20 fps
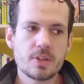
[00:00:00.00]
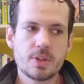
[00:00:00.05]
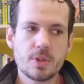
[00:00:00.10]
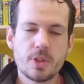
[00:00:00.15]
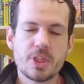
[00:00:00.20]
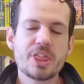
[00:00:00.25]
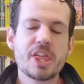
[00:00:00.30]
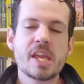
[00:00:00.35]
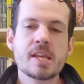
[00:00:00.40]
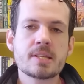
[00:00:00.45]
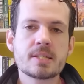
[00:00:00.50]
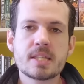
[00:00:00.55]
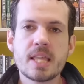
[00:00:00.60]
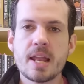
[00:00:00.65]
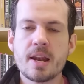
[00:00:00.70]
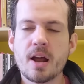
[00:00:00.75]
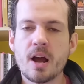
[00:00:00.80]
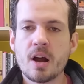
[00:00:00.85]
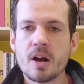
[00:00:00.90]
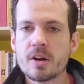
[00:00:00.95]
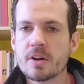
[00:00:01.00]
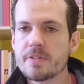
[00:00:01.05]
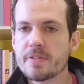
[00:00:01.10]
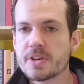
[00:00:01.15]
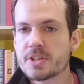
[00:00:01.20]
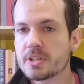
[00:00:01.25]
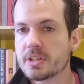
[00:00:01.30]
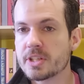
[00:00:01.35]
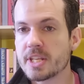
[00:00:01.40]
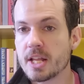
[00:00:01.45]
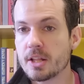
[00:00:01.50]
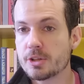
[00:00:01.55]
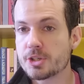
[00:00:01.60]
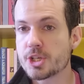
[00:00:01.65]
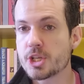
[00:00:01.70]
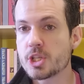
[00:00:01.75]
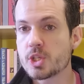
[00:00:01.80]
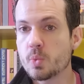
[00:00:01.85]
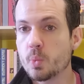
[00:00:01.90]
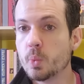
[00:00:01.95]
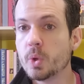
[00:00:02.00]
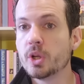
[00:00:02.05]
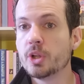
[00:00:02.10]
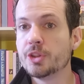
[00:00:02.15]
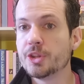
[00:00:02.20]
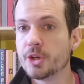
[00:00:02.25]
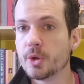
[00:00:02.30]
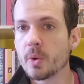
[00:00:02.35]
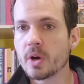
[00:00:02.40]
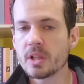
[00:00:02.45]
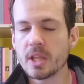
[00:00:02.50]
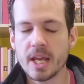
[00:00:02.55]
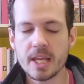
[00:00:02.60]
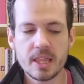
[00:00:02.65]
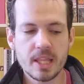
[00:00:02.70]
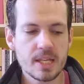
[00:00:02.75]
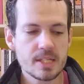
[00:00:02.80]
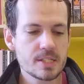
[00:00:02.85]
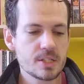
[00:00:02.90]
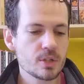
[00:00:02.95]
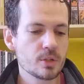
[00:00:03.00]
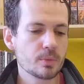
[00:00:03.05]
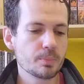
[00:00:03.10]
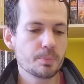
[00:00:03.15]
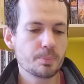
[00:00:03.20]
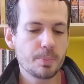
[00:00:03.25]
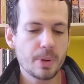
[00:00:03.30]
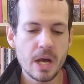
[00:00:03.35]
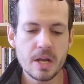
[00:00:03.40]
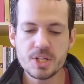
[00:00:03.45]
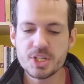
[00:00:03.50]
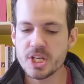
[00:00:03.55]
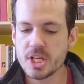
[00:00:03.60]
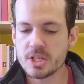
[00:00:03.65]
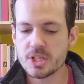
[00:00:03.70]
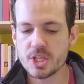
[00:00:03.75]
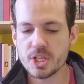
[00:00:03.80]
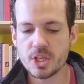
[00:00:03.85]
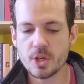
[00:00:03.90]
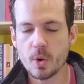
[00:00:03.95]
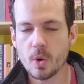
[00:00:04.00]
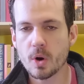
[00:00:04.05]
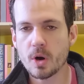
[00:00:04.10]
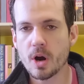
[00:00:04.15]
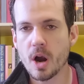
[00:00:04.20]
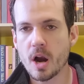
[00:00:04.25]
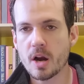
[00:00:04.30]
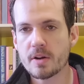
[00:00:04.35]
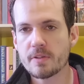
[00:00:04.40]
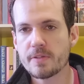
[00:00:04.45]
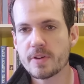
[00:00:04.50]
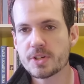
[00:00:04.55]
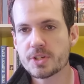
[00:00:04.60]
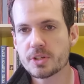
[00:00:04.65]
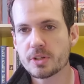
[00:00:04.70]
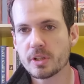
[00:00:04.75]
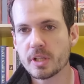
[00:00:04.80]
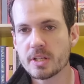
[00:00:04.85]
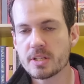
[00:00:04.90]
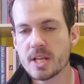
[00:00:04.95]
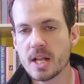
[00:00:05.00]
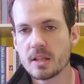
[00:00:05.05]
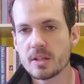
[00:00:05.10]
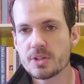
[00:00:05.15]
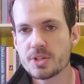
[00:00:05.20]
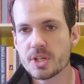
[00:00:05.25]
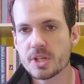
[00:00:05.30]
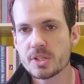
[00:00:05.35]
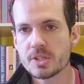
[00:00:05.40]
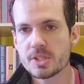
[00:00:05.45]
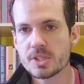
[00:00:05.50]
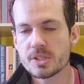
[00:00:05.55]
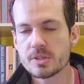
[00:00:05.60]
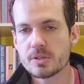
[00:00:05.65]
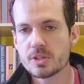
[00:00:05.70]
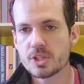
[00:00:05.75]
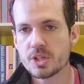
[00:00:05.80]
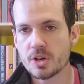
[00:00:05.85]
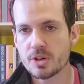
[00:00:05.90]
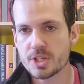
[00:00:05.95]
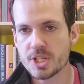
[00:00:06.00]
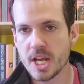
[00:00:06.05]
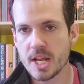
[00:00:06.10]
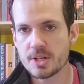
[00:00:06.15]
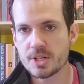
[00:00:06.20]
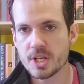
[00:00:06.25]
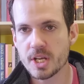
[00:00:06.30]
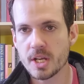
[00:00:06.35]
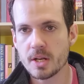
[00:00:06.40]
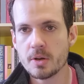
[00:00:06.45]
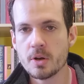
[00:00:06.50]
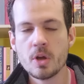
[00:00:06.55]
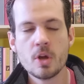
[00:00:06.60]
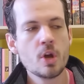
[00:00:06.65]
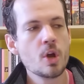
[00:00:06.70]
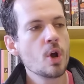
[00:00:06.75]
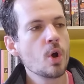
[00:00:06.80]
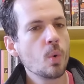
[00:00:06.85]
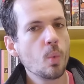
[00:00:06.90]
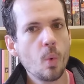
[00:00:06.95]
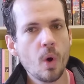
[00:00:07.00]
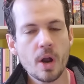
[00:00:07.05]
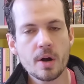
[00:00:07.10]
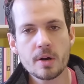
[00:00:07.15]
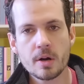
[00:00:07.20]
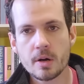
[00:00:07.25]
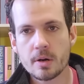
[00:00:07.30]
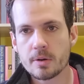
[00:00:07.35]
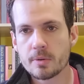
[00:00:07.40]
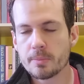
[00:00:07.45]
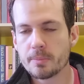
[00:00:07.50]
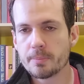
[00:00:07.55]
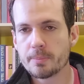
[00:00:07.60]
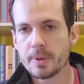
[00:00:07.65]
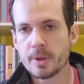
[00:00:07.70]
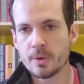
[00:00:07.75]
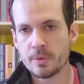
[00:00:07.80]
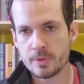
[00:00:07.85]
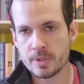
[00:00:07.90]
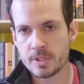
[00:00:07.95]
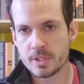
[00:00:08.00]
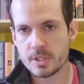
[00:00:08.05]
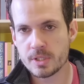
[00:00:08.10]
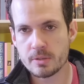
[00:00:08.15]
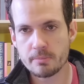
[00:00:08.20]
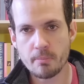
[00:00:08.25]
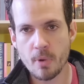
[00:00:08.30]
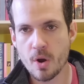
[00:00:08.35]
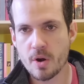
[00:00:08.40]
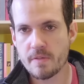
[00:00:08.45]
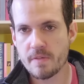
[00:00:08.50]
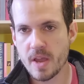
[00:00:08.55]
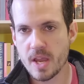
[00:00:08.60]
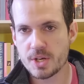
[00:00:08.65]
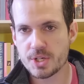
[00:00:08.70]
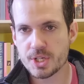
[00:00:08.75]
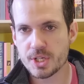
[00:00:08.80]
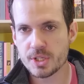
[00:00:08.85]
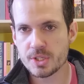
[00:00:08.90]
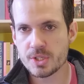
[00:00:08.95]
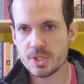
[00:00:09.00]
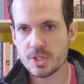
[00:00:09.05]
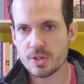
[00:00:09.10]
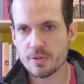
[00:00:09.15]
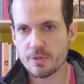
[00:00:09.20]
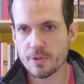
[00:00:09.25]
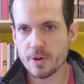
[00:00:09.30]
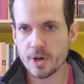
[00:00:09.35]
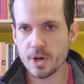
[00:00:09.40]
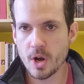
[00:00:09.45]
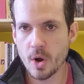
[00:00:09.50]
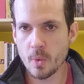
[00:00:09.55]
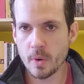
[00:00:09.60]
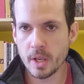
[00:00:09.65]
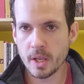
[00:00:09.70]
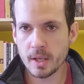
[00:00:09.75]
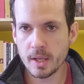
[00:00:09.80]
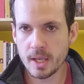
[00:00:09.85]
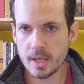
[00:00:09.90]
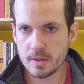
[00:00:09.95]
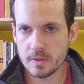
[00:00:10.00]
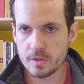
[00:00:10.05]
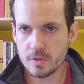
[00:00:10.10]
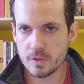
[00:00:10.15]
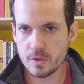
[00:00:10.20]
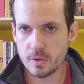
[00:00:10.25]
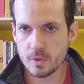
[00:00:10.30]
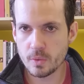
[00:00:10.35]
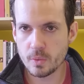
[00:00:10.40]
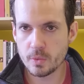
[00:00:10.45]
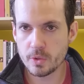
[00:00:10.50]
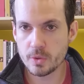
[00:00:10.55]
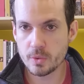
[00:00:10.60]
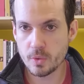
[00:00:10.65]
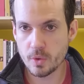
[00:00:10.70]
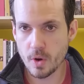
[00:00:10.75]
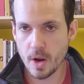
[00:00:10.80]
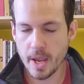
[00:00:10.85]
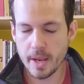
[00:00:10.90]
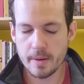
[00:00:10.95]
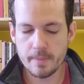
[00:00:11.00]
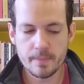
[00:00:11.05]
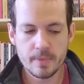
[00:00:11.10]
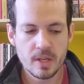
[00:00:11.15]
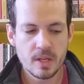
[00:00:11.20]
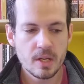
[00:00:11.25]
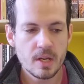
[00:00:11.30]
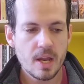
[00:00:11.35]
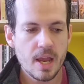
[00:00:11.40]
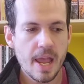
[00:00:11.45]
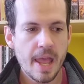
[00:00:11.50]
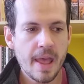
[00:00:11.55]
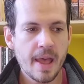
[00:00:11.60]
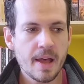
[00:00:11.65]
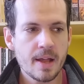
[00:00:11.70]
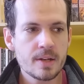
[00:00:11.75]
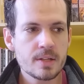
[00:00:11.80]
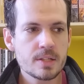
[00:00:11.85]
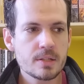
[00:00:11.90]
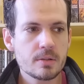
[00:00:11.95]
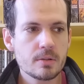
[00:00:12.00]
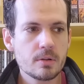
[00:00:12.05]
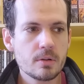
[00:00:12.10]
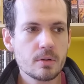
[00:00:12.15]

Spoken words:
things that artificial intelligence will do are like this. You'll punch into your artificial intelligence search engine, what are Putin's motivations for going into Ukraine? And